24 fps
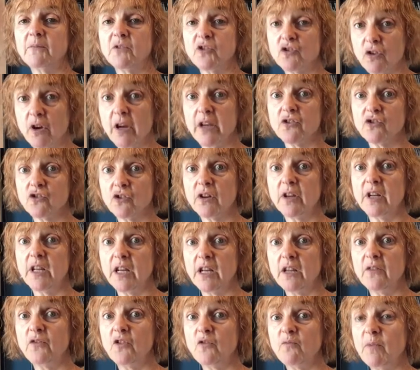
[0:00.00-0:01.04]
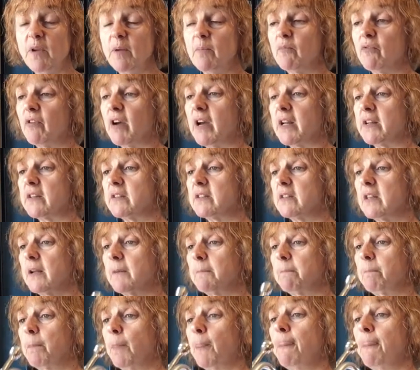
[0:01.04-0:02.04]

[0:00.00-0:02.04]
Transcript: try and join in if you've been practicing.